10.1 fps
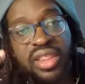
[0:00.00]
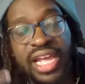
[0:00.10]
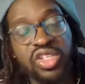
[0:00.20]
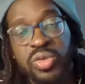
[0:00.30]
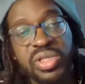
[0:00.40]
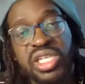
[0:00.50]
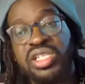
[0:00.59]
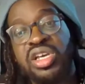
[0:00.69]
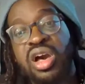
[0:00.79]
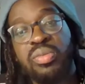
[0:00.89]
That top
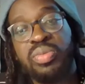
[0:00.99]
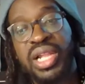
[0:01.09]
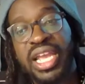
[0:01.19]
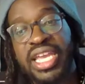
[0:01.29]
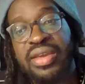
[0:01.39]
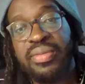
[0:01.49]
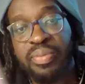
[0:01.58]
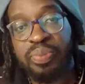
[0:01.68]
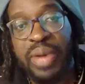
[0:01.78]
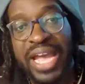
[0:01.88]
six can't play
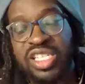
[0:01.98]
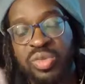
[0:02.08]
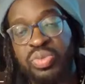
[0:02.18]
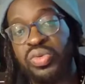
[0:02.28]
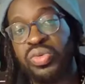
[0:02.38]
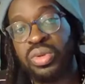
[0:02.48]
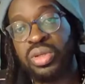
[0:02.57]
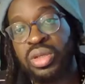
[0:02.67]
Bazball.